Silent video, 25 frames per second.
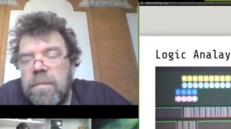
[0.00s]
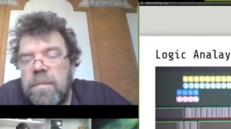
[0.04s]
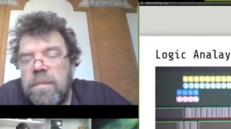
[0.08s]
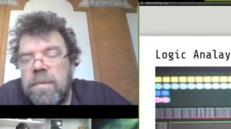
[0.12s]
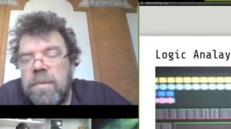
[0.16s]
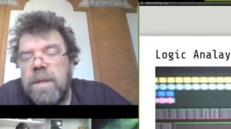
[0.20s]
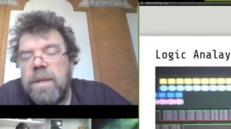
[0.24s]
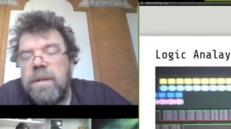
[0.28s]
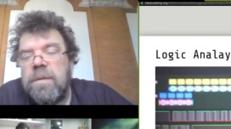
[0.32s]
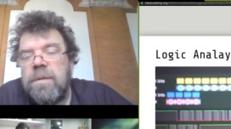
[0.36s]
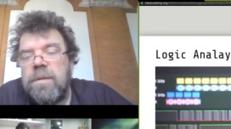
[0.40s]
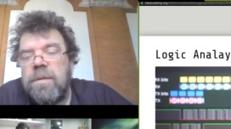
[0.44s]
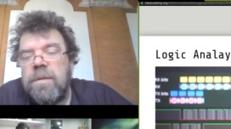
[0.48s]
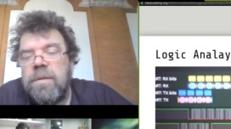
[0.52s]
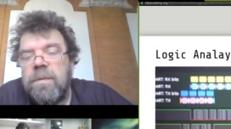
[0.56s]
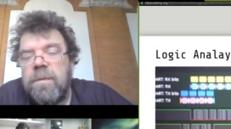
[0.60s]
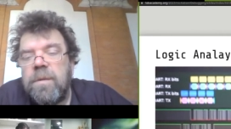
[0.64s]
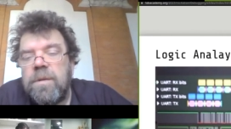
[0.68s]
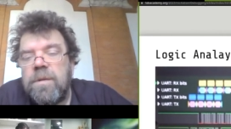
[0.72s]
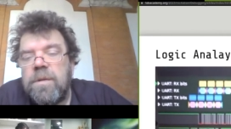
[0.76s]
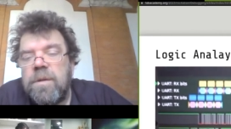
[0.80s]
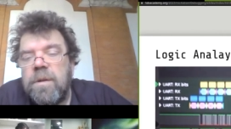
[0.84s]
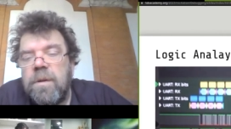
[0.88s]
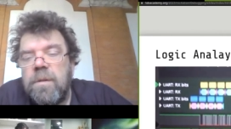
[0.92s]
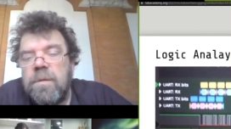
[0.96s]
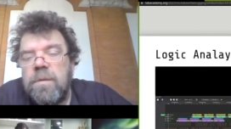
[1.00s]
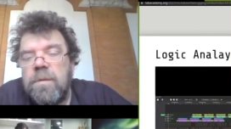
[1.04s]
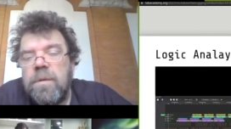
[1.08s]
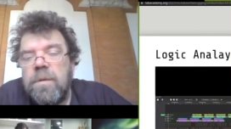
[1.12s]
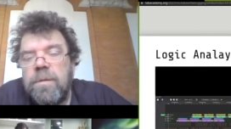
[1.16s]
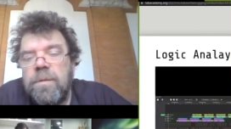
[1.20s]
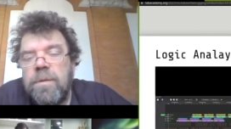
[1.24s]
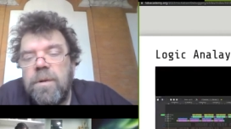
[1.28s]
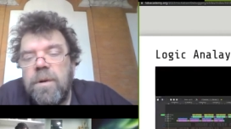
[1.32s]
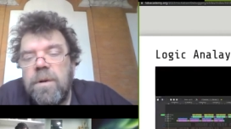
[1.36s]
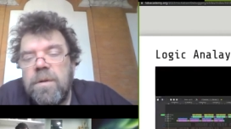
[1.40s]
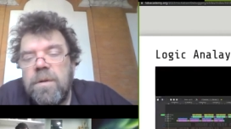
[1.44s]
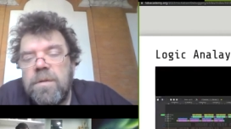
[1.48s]
this was going
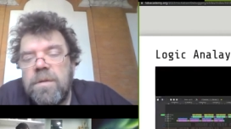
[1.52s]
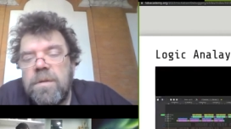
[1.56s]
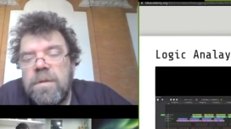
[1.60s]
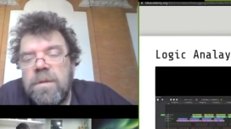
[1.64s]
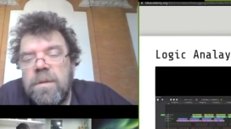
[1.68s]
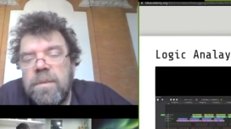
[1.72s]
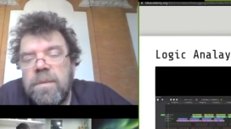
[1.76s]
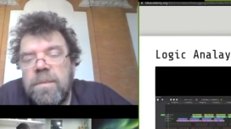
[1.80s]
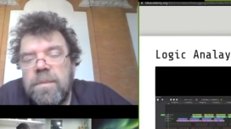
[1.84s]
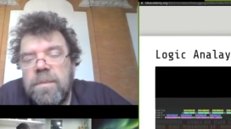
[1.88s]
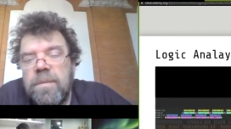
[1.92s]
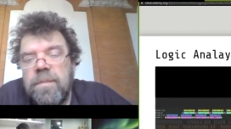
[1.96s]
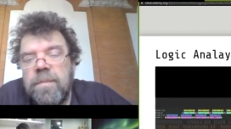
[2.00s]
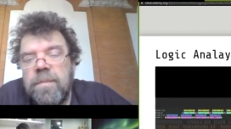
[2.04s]
too fast.